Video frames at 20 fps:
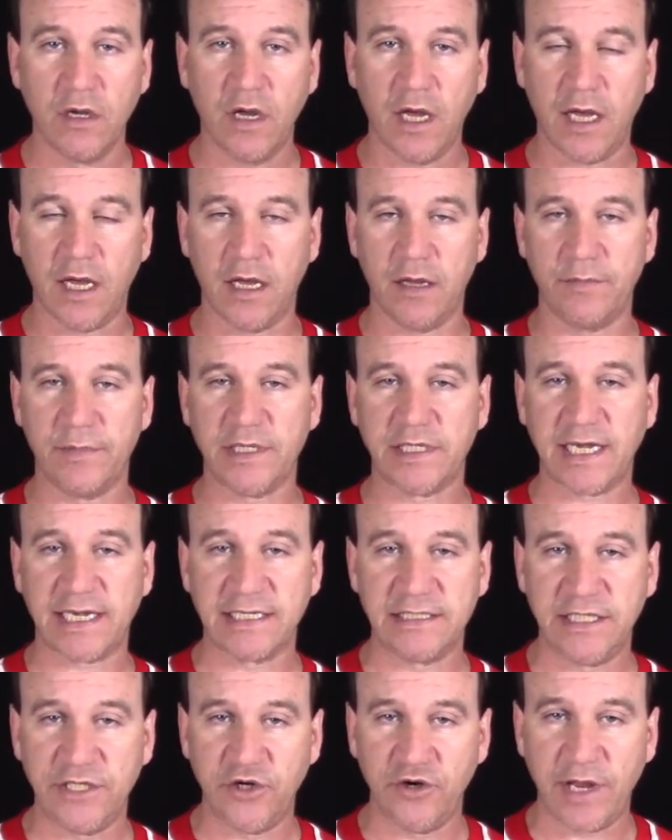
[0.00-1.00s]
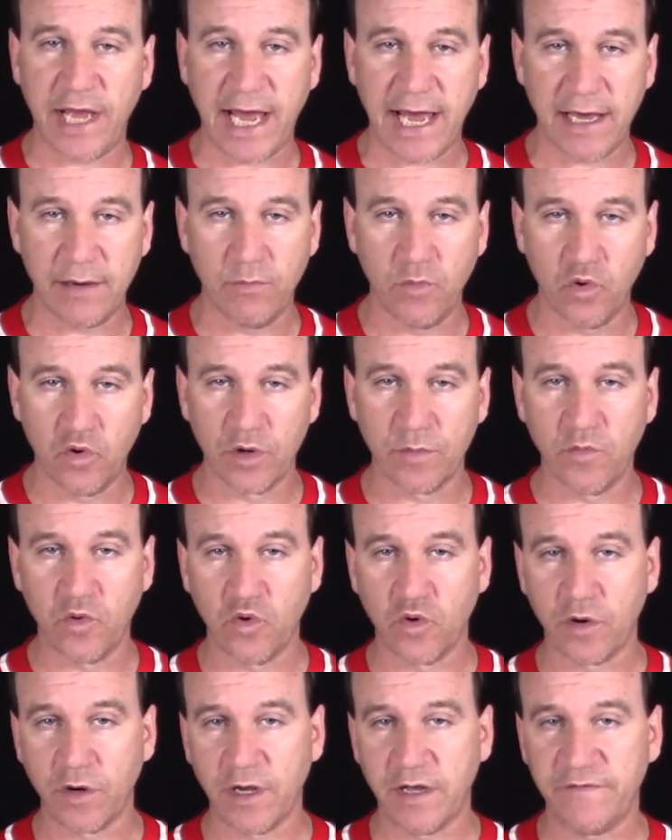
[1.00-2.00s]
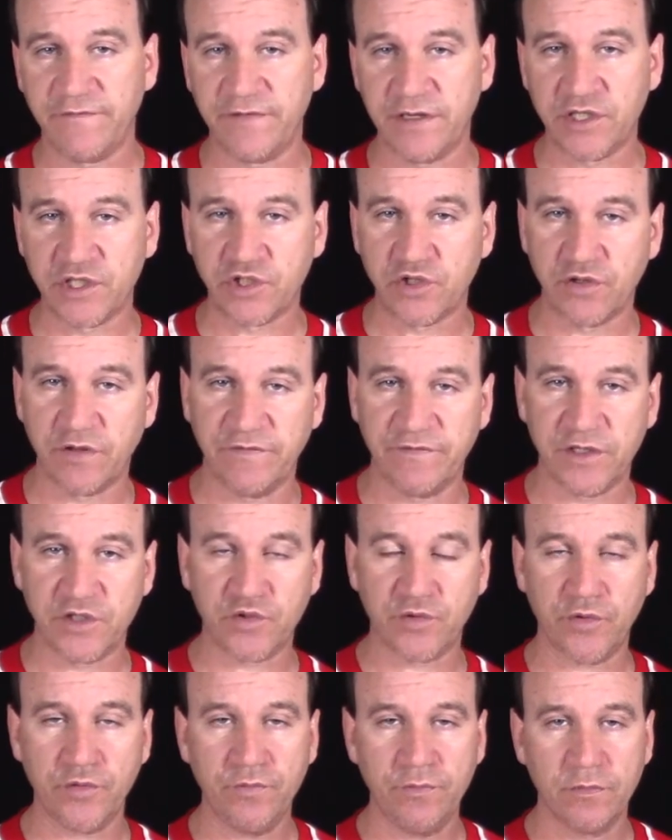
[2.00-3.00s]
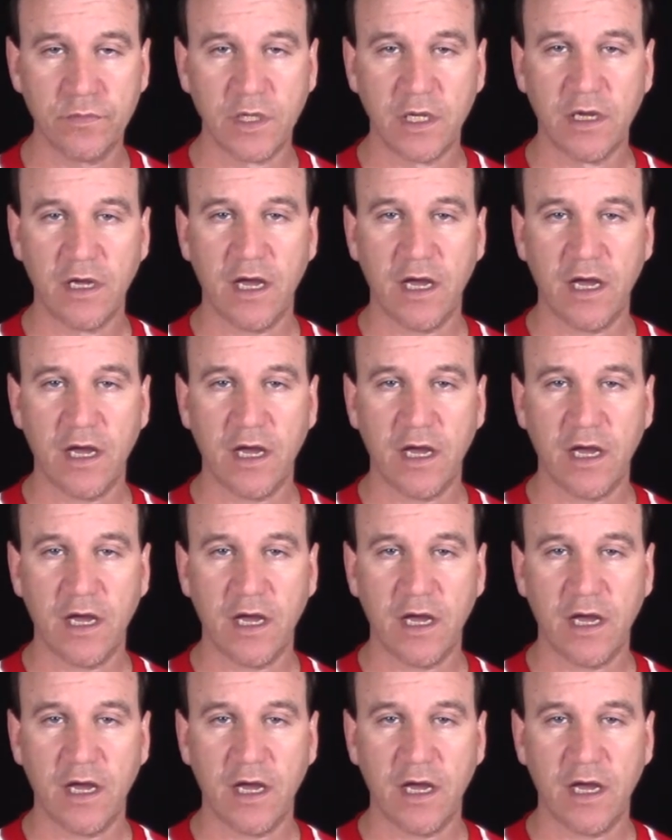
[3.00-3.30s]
as I continue to add more and more fish to the fish room.